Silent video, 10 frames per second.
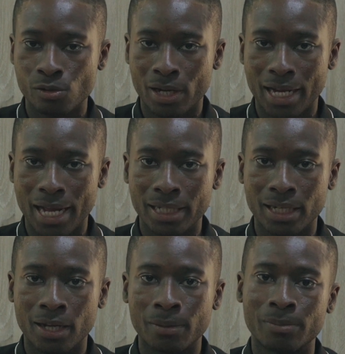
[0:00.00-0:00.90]
You can
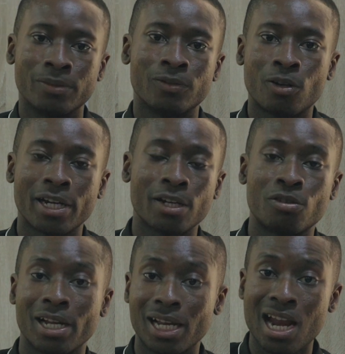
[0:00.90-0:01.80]
even connect
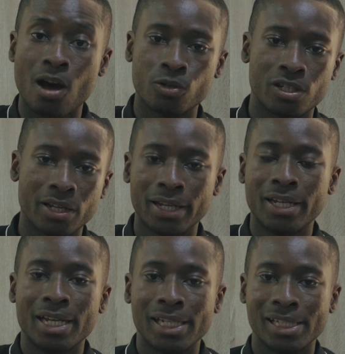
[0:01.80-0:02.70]
to a cloud
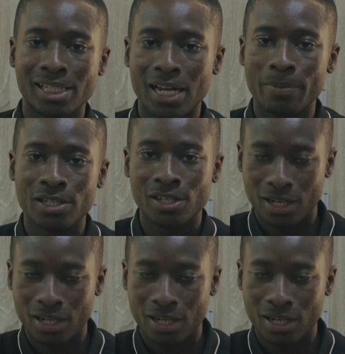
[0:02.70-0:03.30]
database.